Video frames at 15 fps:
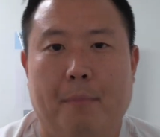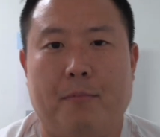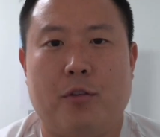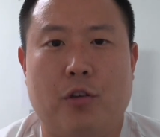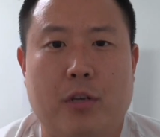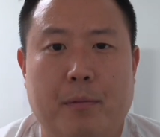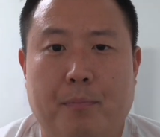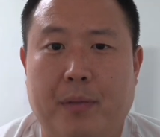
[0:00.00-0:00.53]
you
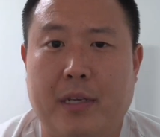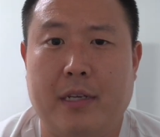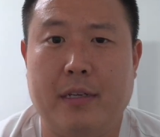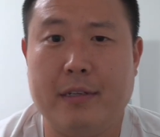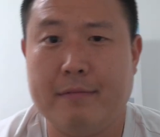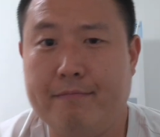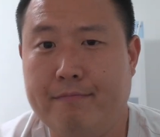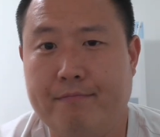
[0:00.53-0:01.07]
can
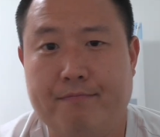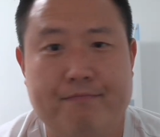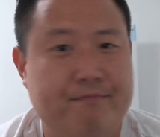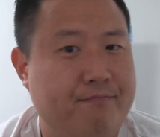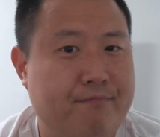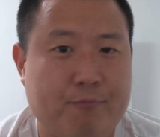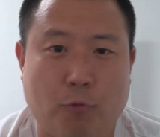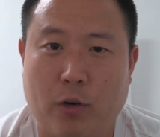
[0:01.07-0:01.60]
be
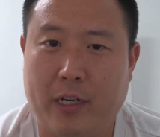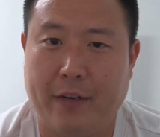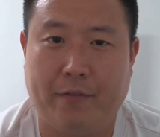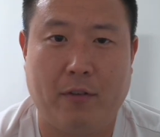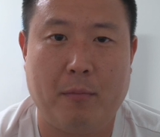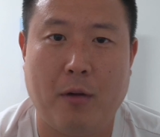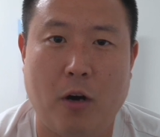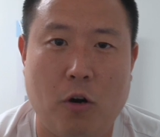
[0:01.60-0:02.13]
working
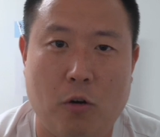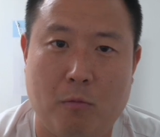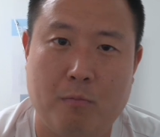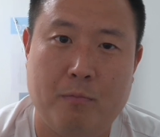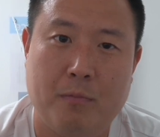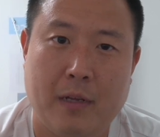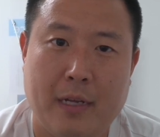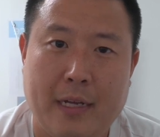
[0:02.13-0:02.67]
from
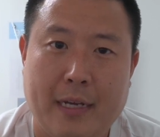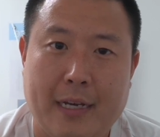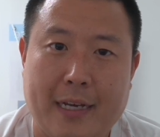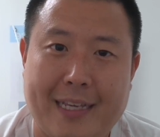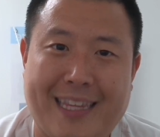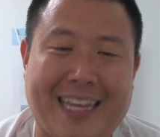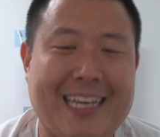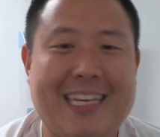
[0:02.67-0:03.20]
home,
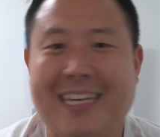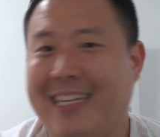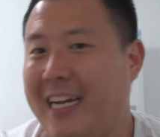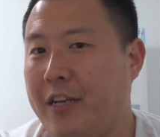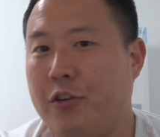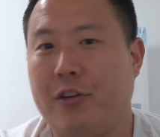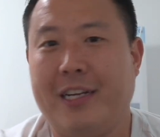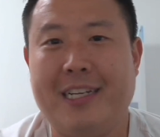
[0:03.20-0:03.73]
thinking that
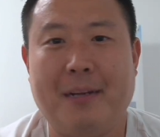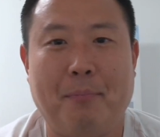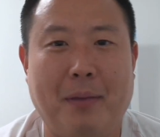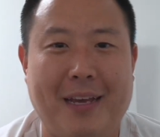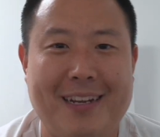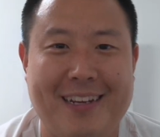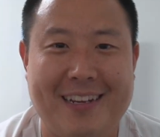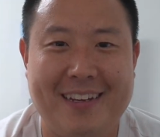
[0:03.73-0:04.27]
you're
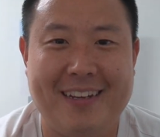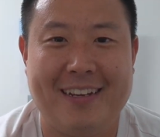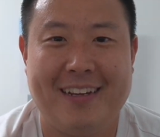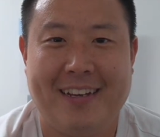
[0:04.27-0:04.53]
independent